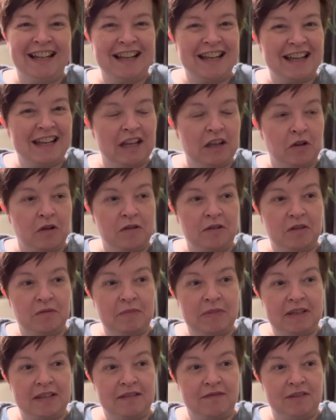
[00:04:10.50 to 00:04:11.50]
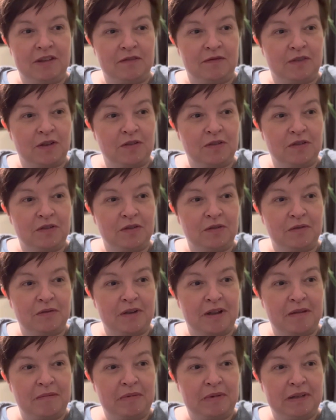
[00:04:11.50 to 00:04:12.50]
I always mix those 2
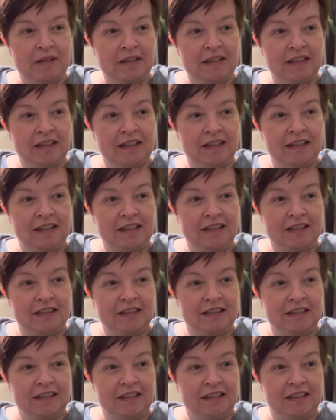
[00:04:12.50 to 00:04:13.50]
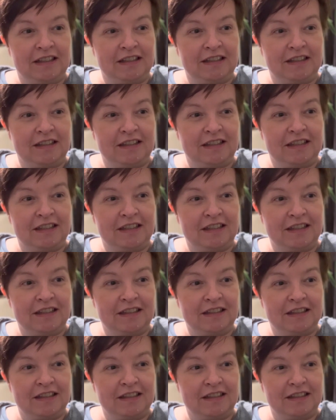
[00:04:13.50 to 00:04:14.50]
up. And
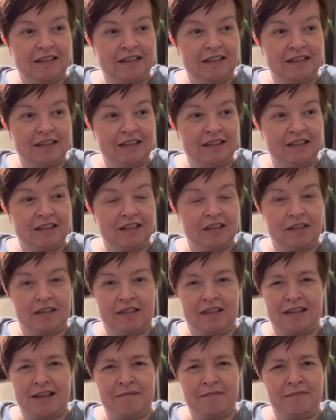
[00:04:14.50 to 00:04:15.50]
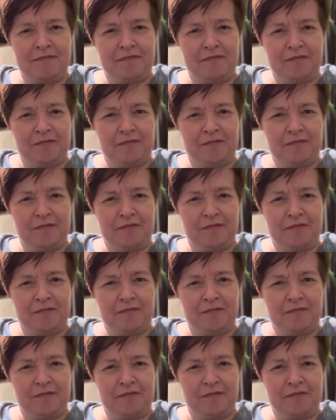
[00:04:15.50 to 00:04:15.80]
just some,